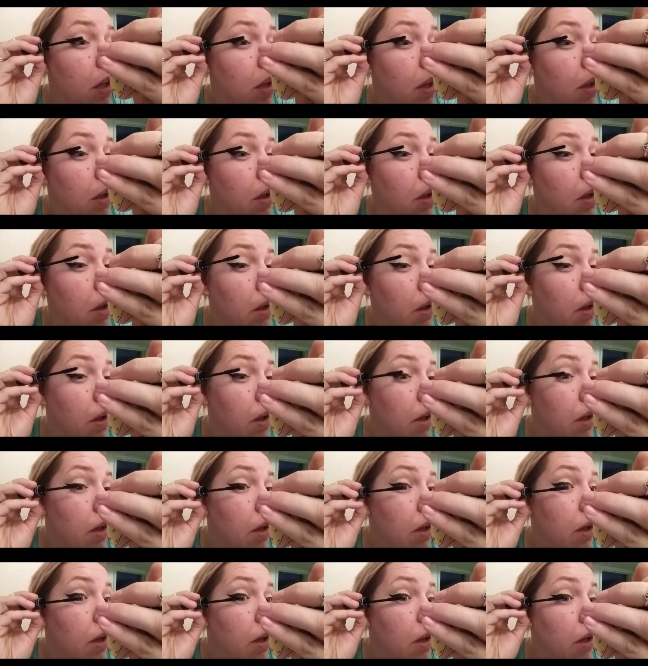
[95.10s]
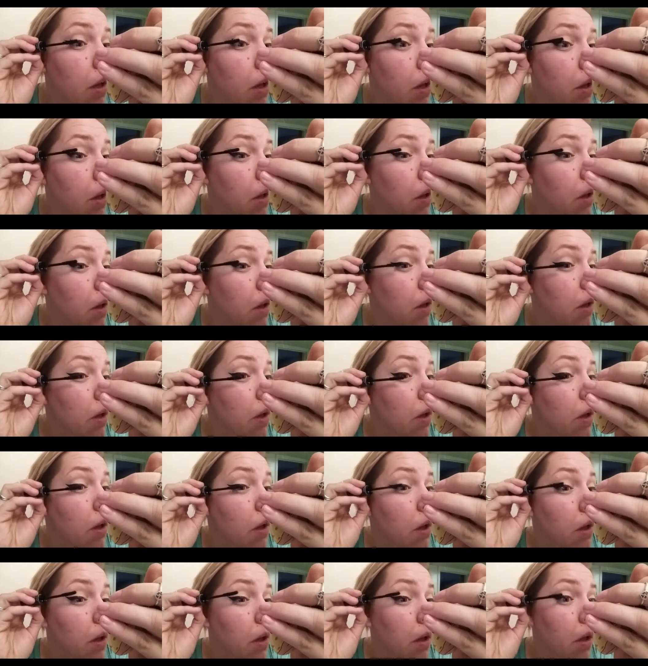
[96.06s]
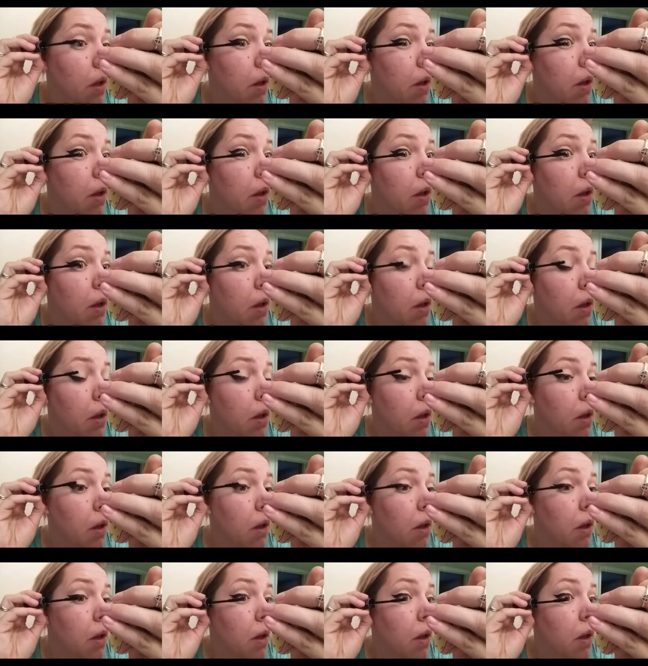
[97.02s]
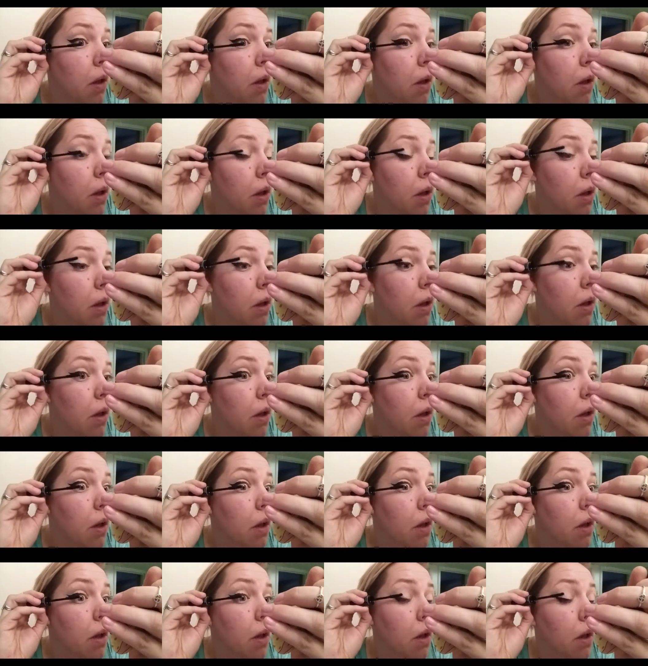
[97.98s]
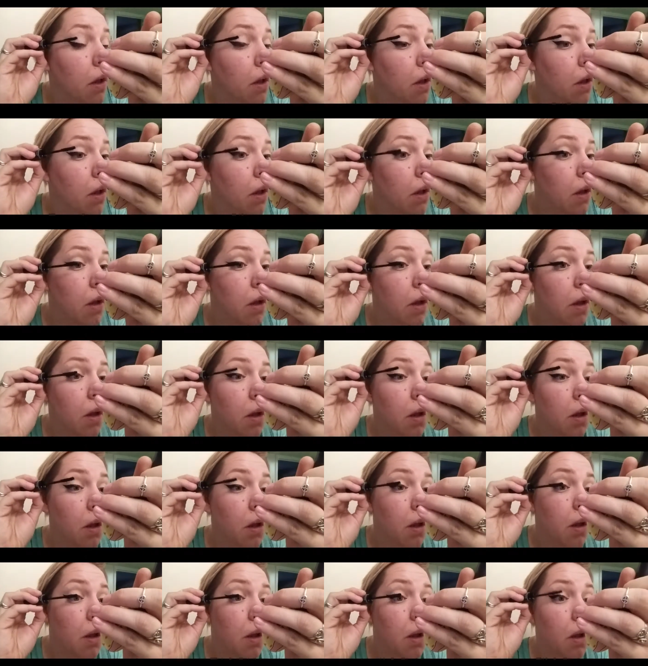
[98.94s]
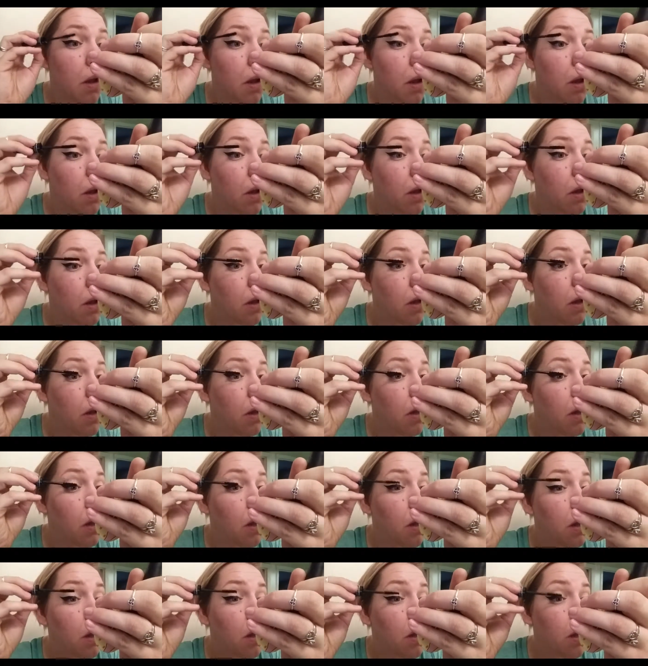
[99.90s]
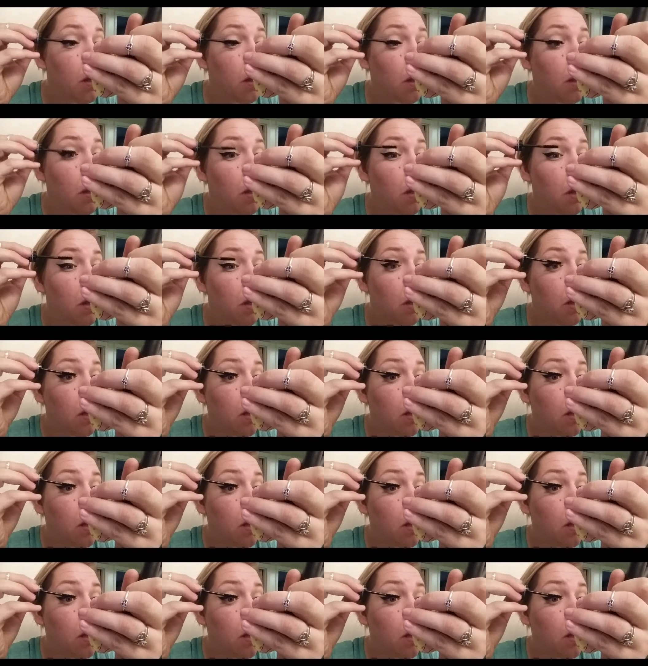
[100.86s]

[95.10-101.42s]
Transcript: (no one is talking)